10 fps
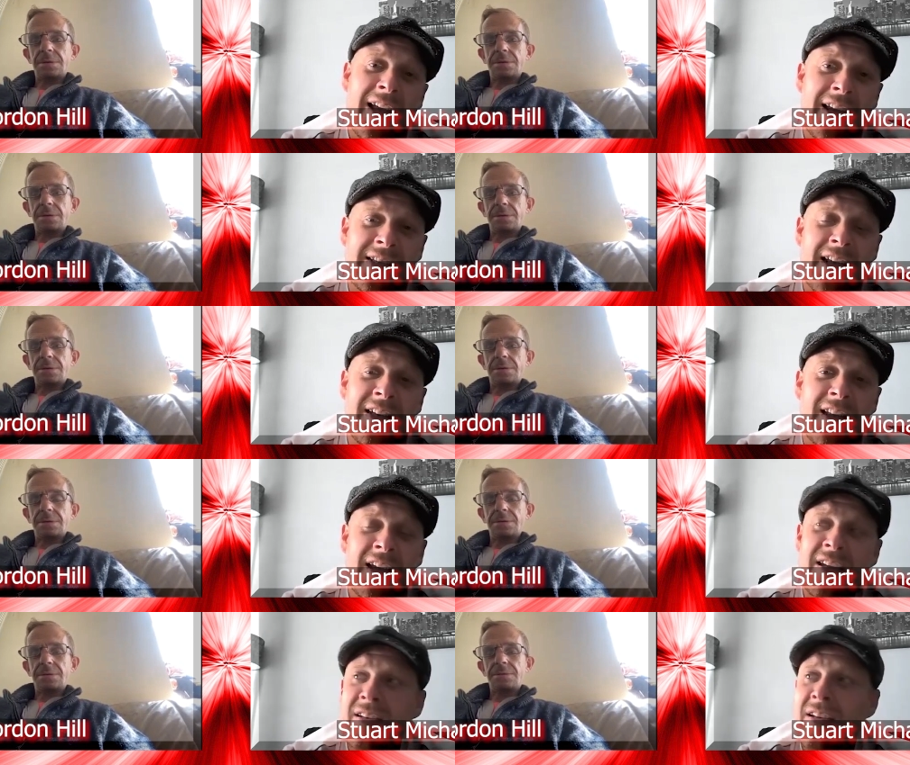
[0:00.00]
Speaker 1: like I said, I
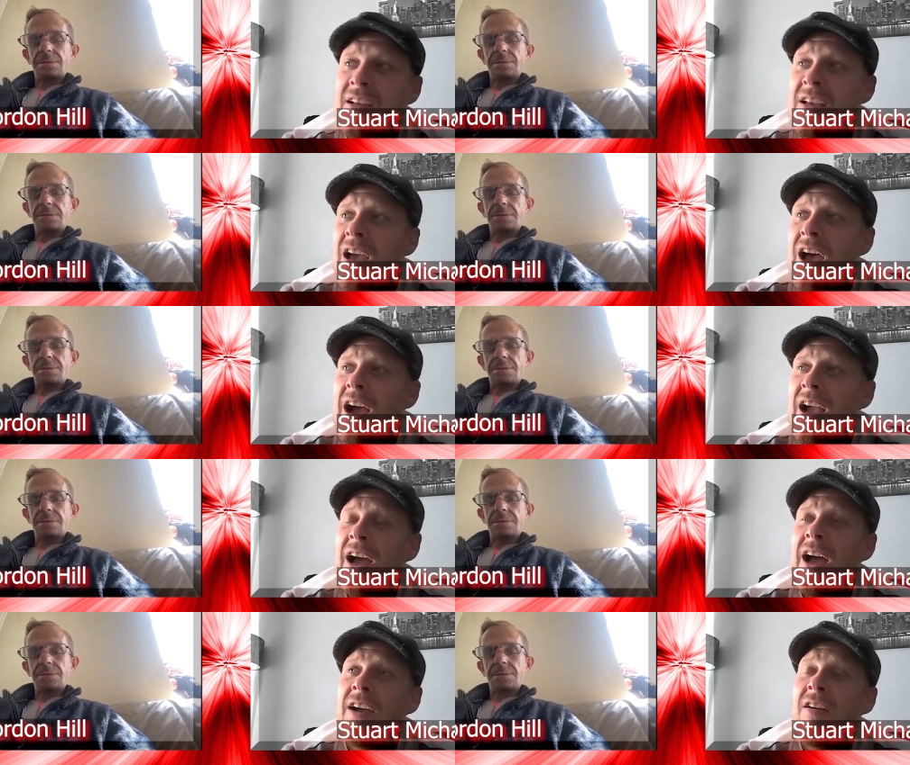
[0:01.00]
can, I
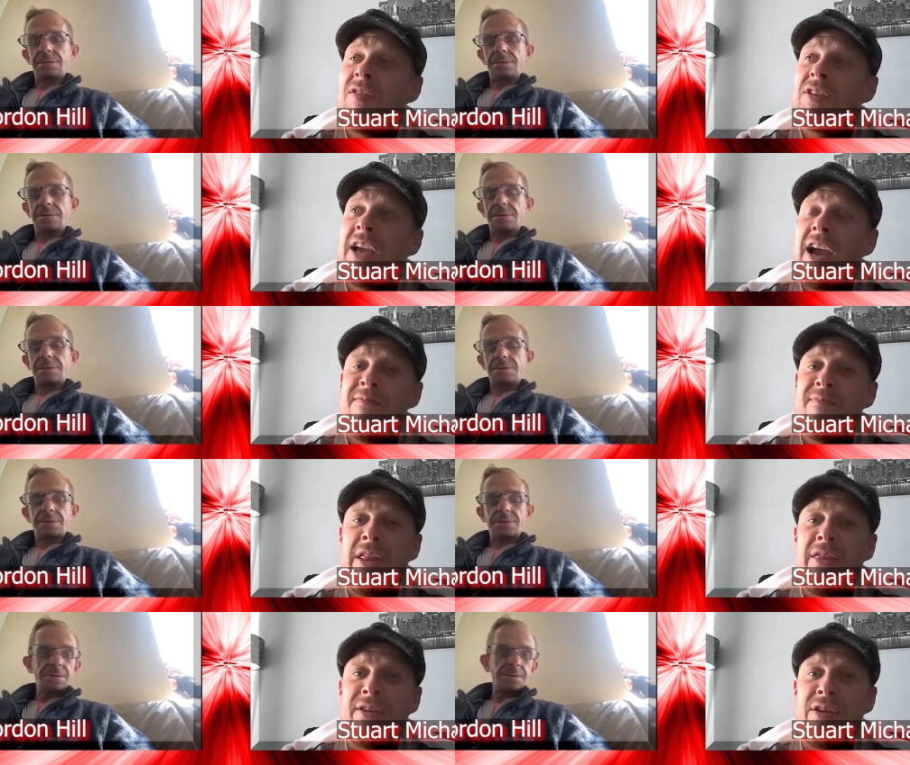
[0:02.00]
can, I, obviously I haven't
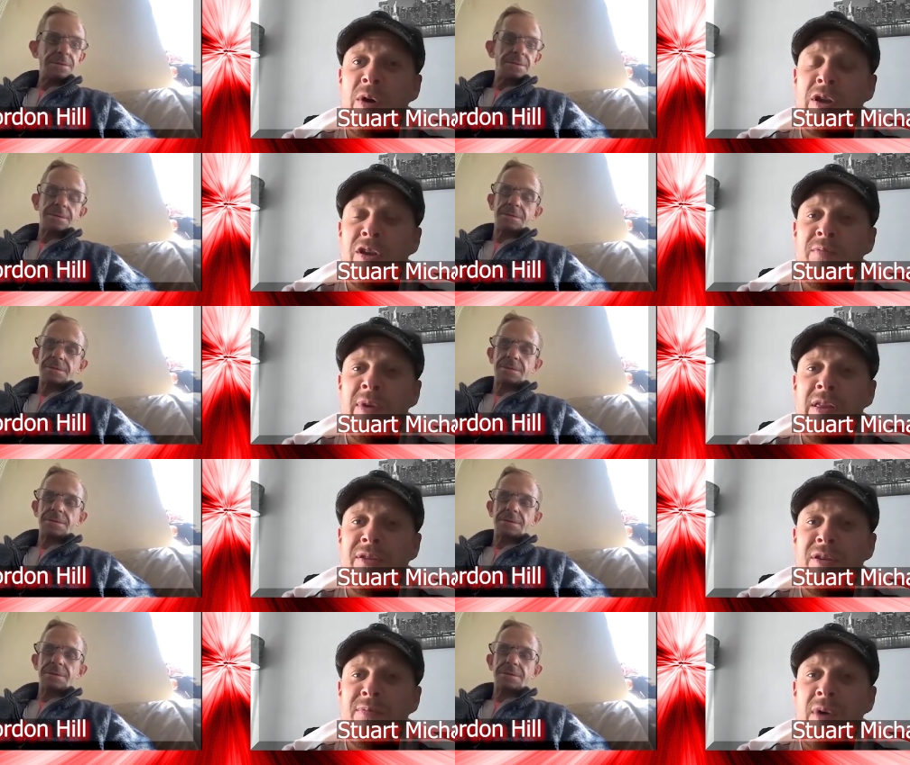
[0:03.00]
been through what you've been
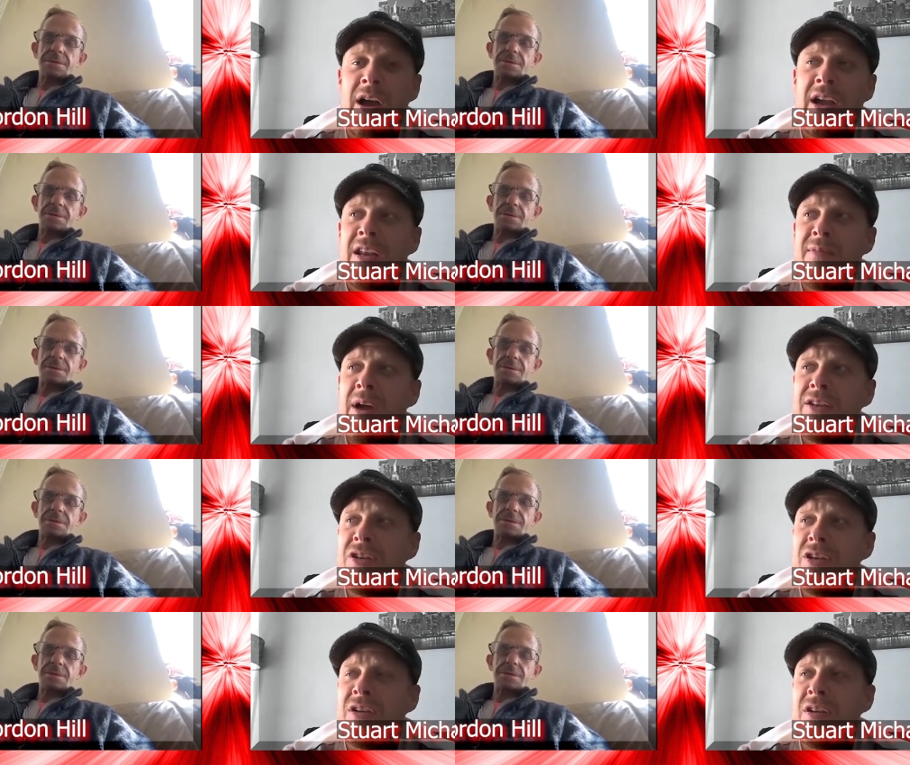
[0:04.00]
through, but I can
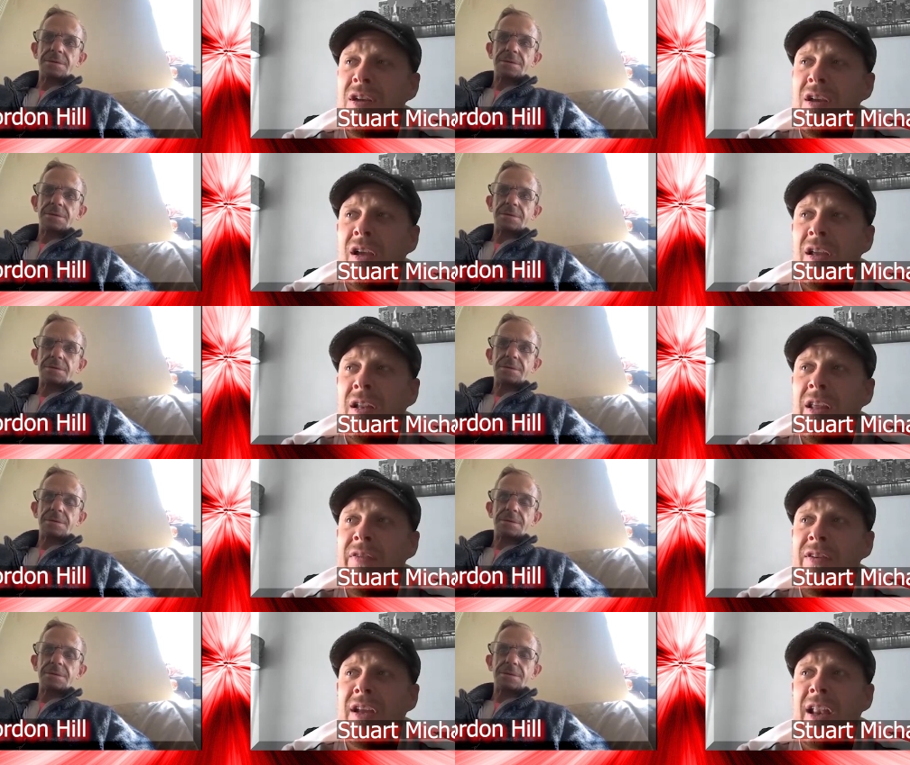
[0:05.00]
imagine
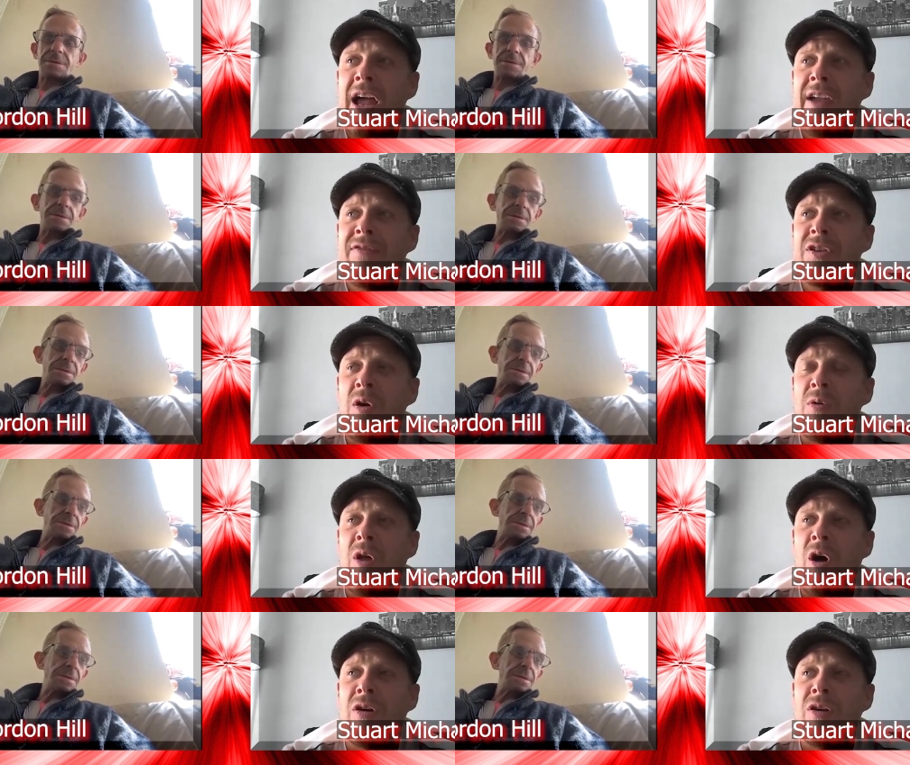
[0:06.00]
living your life so
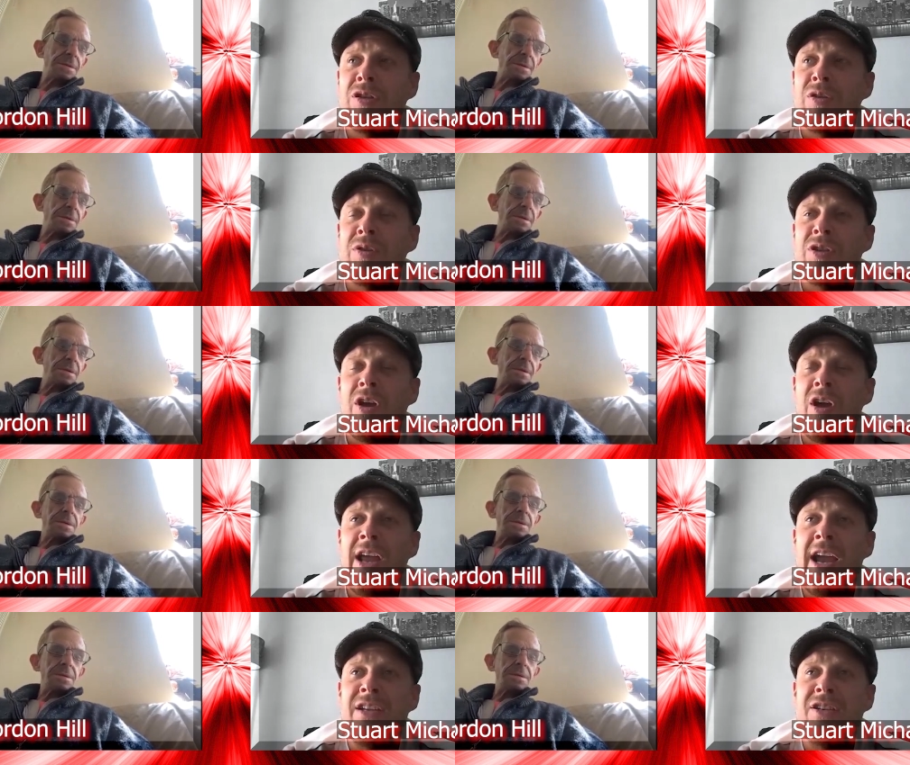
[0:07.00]
long to a certain
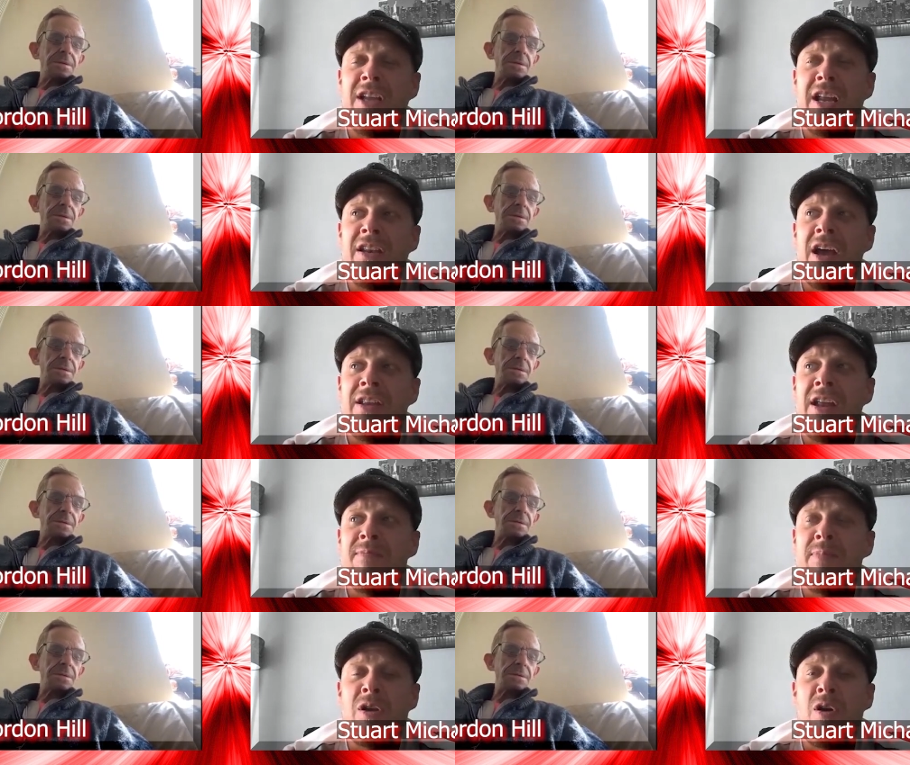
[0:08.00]
age and then and then
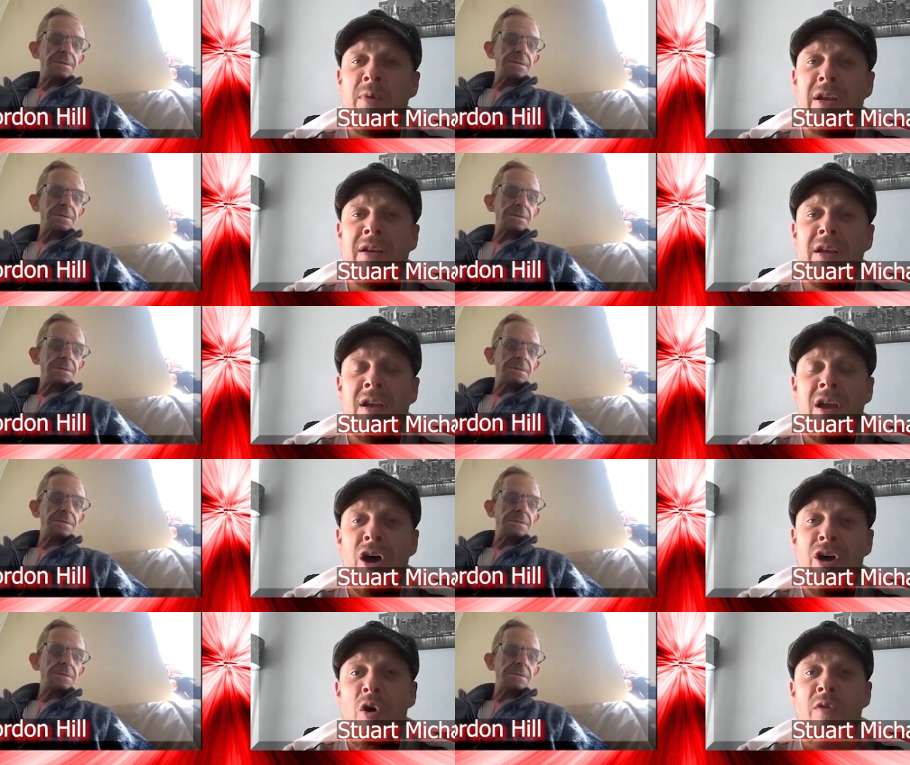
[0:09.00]
becoming
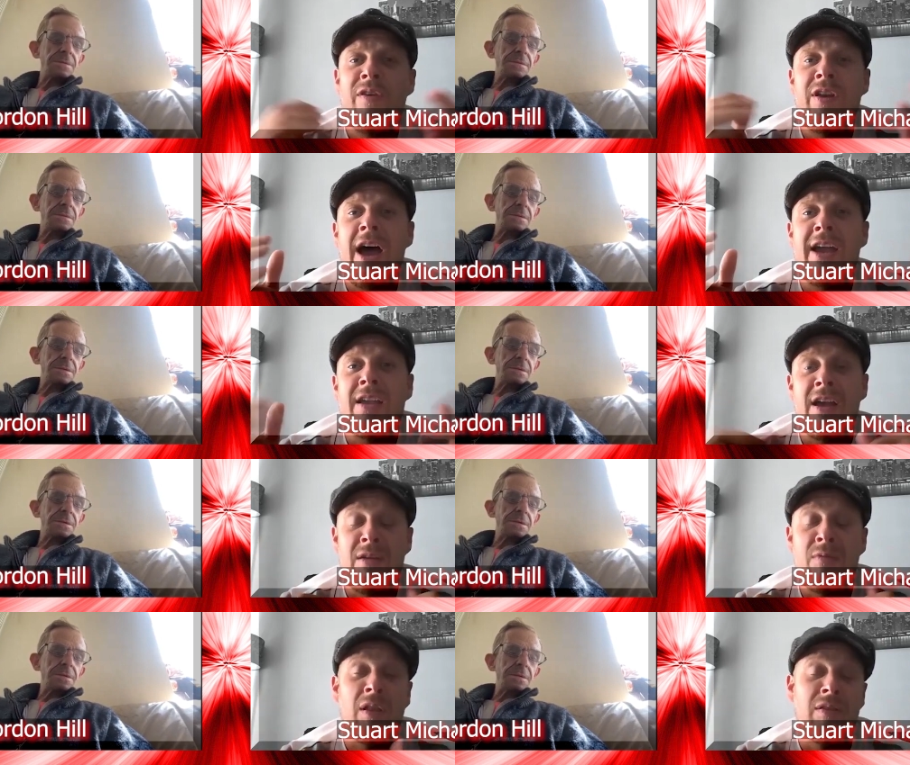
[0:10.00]
an overnight uh,
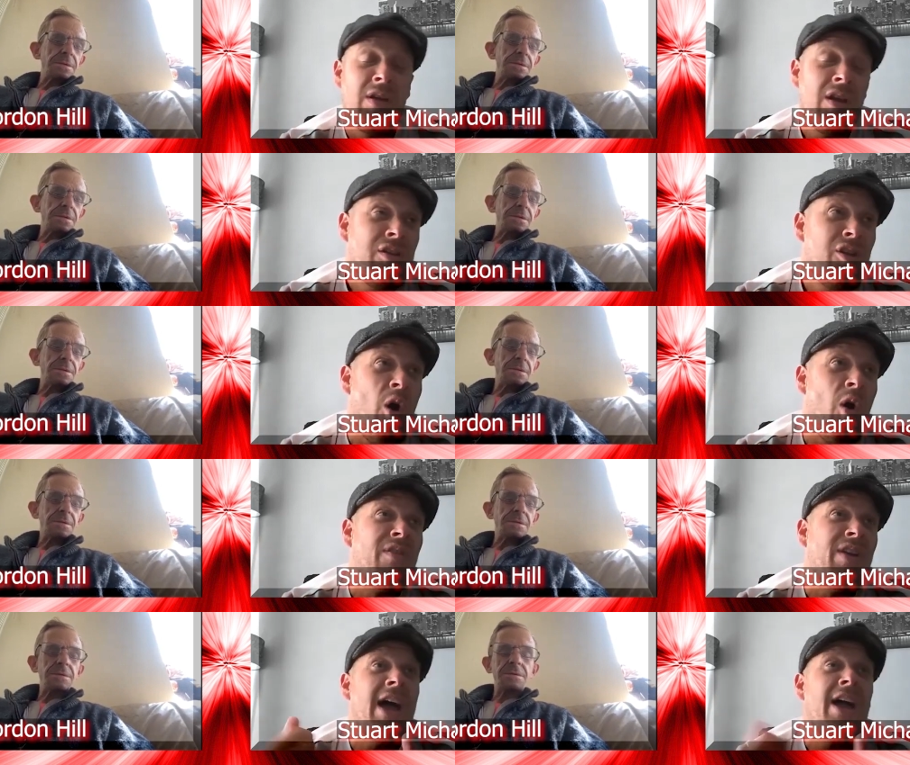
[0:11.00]
well not
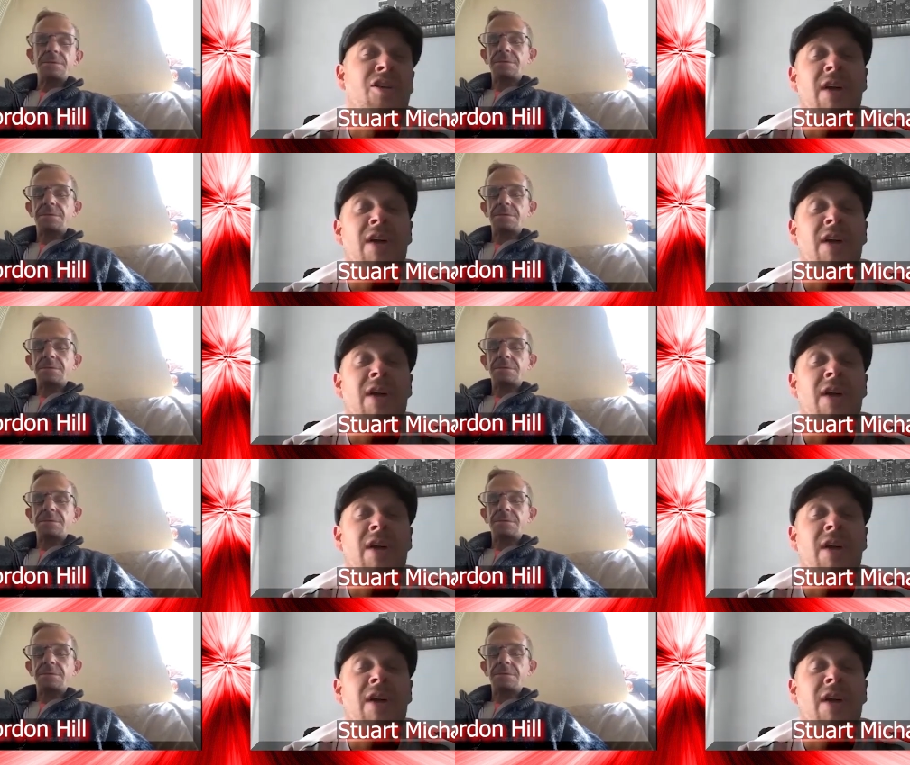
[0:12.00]
overnight a